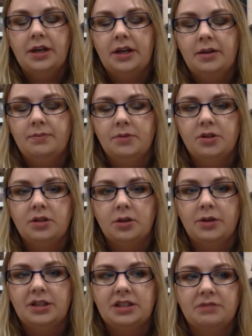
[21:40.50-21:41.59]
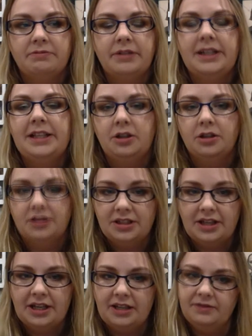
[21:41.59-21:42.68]
So it's really good to
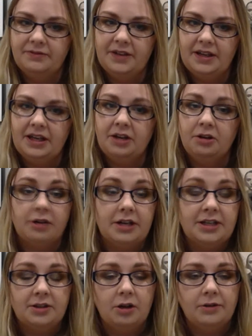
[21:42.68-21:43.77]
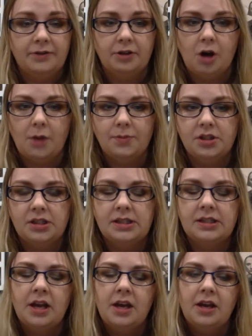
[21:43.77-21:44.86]
kind of increase all of your options.
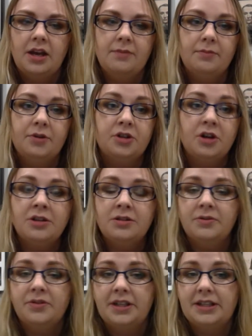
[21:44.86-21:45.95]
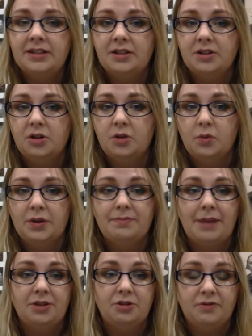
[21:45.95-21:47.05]
There's also things to do with
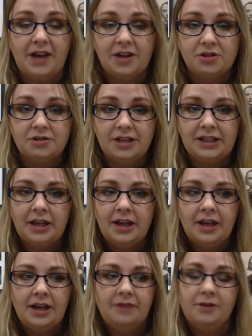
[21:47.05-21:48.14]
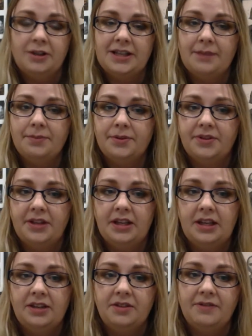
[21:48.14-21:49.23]
manufacturing. For example,
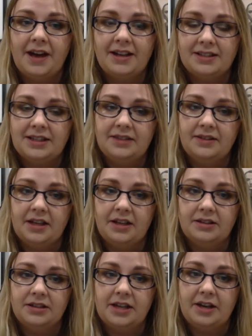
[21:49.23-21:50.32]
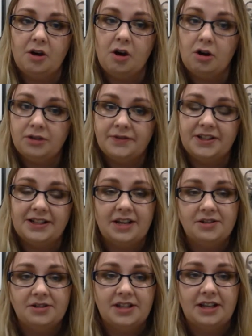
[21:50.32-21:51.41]
the vaccine that Oxford and
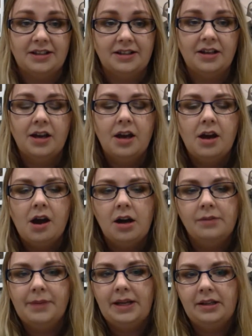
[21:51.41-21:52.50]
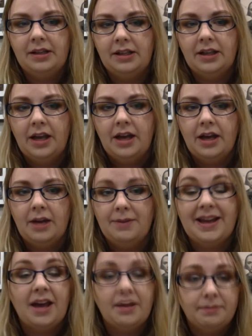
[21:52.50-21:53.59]
AstraZeneca are making
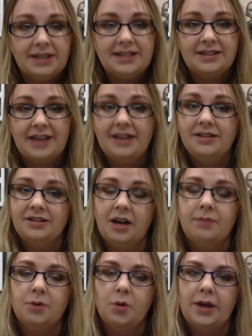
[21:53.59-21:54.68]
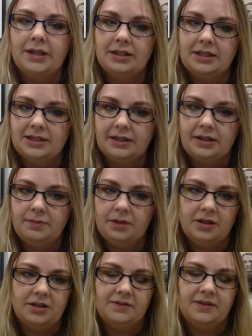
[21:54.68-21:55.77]
can be scaled up quite easily
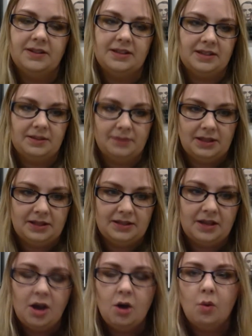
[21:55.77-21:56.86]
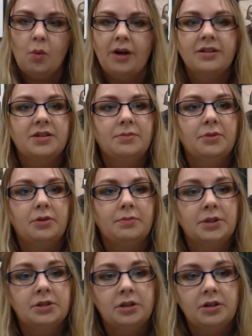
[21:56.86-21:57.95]
because of the system it is, whereas the
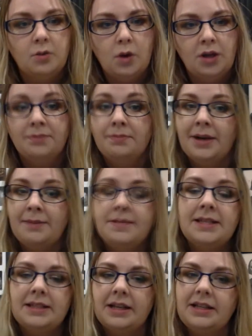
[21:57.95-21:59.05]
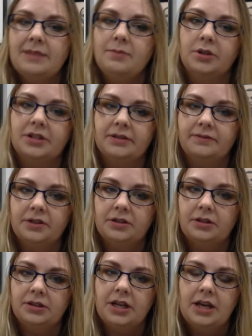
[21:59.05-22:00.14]
Moderna one might be slightly more
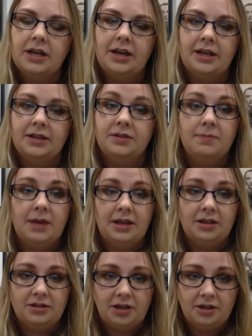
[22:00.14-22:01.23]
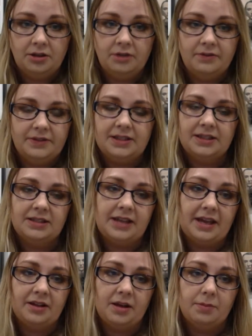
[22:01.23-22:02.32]
difficult to make a ton of and to scale up